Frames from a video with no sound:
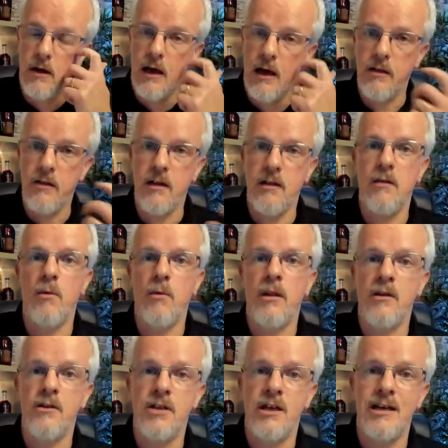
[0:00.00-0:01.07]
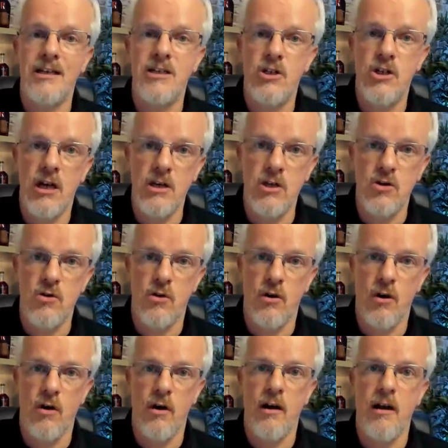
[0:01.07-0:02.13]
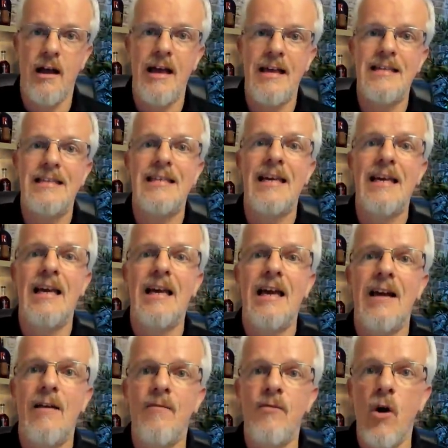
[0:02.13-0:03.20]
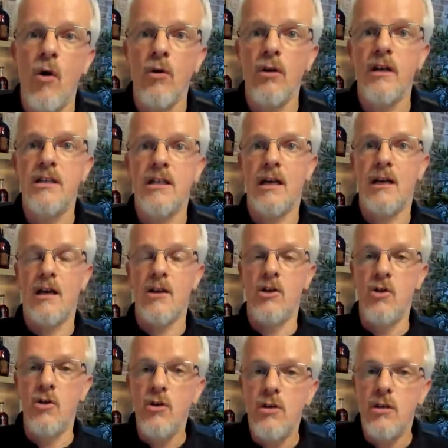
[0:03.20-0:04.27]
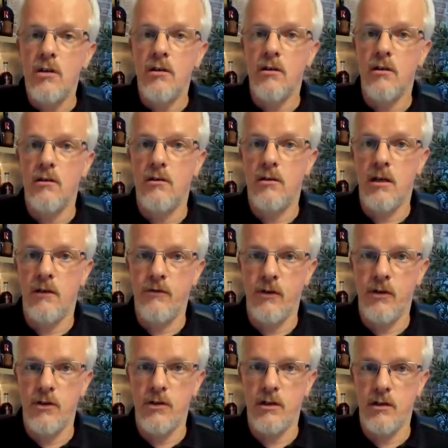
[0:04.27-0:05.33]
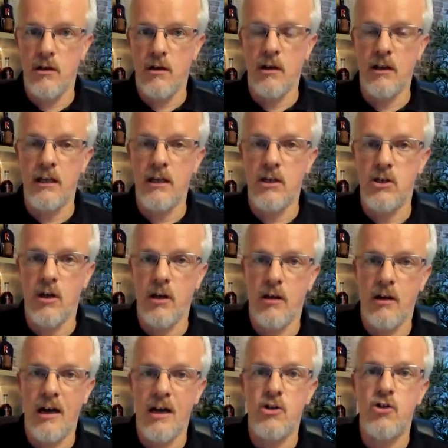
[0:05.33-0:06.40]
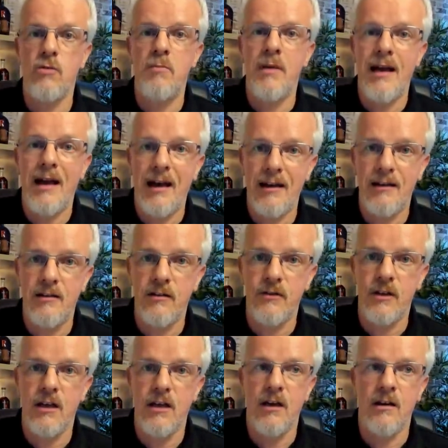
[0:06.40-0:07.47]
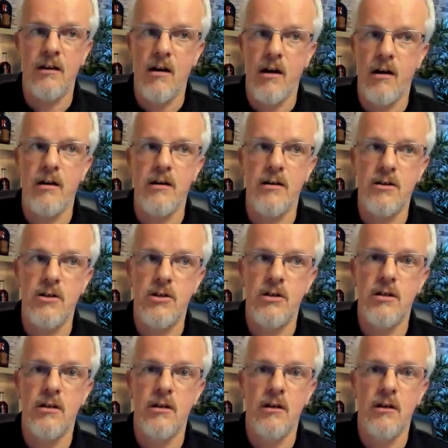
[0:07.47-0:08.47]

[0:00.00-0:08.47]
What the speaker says: And I think that when there's an exchange going on, it's not only is it good to influence and lead each other, it should be actively encouraged,